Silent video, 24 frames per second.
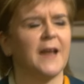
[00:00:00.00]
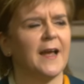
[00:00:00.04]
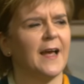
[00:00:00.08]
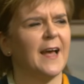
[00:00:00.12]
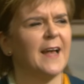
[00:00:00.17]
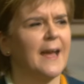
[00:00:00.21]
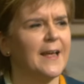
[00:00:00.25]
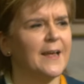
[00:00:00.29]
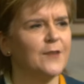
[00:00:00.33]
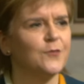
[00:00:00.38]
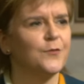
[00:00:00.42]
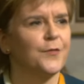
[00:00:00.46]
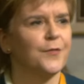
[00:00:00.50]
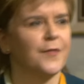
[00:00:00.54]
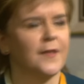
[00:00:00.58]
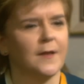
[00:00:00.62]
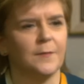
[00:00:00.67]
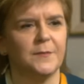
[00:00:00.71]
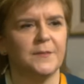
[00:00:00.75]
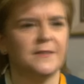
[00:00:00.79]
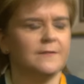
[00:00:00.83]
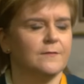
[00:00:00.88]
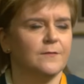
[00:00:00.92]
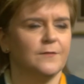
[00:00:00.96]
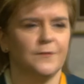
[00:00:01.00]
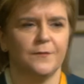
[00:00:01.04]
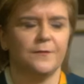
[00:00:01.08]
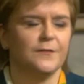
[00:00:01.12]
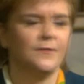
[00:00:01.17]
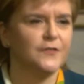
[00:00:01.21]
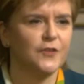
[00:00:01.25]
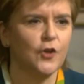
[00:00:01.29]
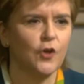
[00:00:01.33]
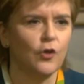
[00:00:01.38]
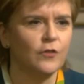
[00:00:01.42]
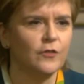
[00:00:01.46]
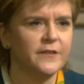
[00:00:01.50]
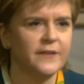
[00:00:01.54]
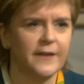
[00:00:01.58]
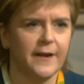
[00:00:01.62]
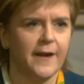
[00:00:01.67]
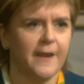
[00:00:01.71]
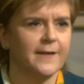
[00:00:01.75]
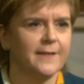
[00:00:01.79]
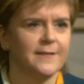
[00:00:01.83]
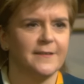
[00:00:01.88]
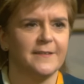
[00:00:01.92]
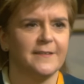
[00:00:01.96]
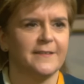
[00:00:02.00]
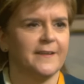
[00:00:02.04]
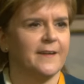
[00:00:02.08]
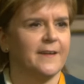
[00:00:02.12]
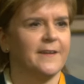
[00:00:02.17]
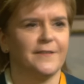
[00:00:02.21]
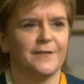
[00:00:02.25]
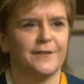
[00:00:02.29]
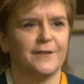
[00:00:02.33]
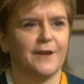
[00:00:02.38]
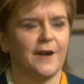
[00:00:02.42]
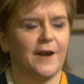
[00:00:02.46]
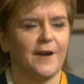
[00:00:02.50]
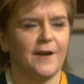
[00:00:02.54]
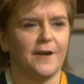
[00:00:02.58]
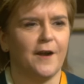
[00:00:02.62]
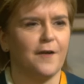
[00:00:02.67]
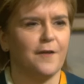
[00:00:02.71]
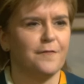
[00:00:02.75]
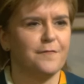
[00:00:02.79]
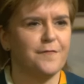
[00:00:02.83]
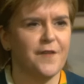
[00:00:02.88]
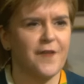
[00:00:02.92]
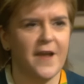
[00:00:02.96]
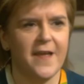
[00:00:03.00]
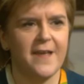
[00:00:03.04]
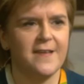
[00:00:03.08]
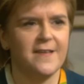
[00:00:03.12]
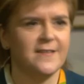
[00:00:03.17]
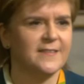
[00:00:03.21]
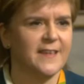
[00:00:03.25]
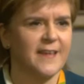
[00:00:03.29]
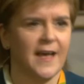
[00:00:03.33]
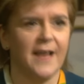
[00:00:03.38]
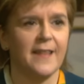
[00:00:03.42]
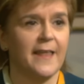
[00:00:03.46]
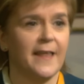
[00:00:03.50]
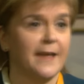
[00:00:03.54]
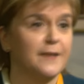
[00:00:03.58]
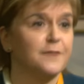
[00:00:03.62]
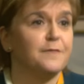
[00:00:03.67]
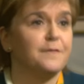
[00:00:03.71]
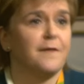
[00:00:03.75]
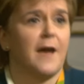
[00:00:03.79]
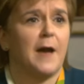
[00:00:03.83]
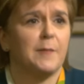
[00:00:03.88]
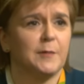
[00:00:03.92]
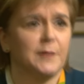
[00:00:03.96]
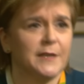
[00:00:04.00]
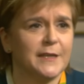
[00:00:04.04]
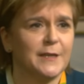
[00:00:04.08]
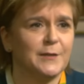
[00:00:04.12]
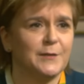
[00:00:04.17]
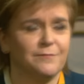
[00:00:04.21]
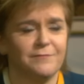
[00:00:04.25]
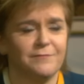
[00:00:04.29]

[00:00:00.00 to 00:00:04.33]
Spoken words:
I mean, I don't think Scotland and Ireland are friends, allies, family.